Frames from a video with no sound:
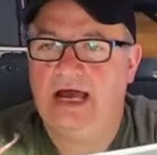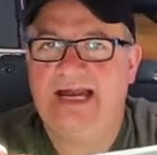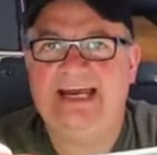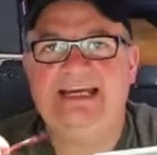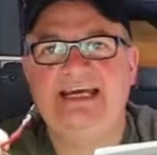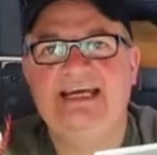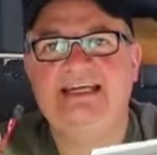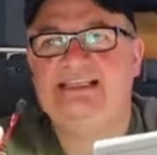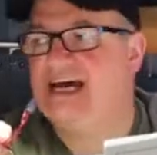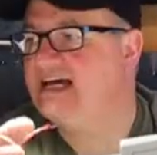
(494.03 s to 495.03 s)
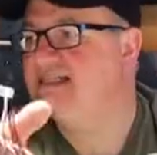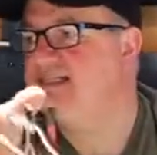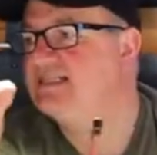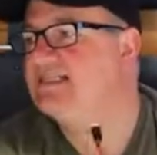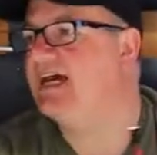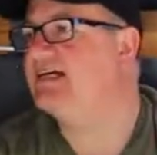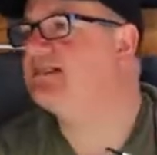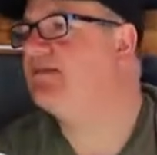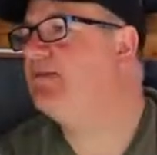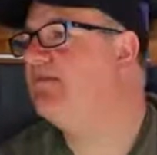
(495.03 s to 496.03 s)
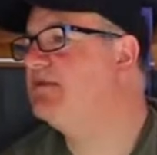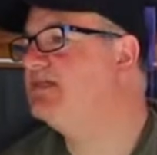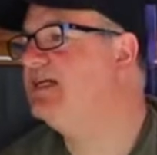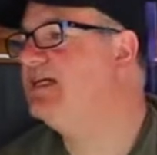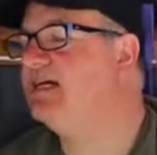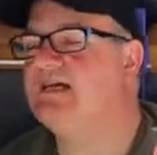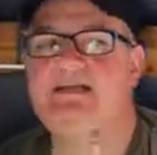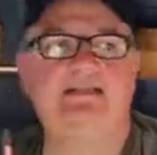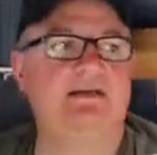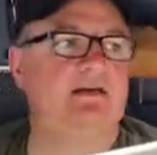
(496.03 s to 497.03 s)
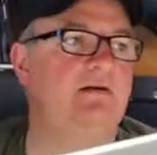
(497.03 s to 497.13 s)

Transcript: LEDs yes yes I remember seeing now these have